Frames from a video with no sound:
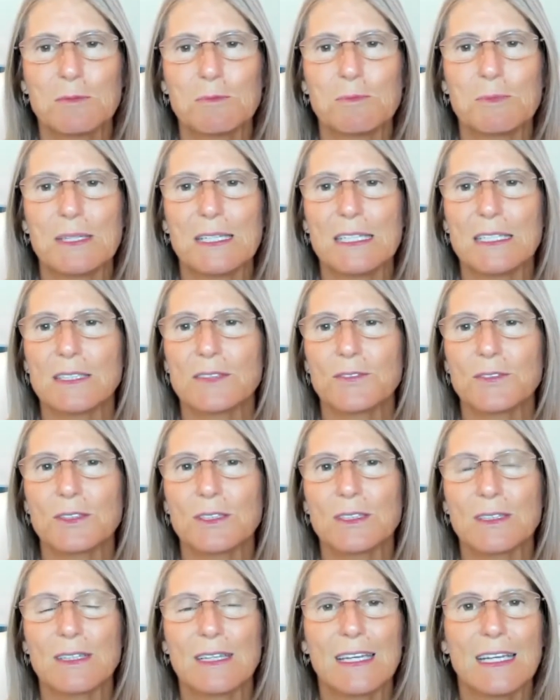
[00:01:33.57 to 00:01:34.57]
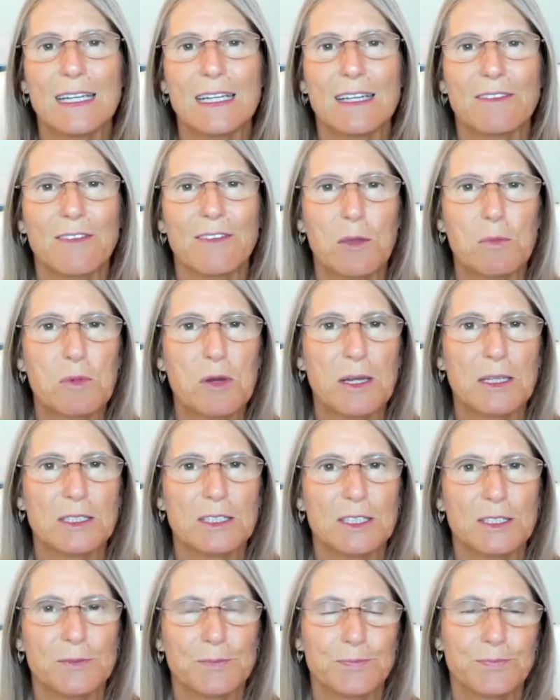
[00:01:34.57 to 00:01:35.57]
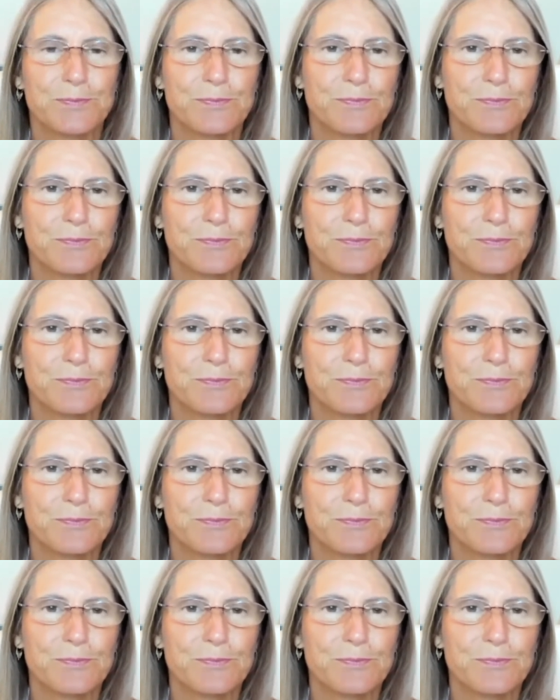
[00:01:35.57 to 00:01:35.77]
peaceful, healing vibration.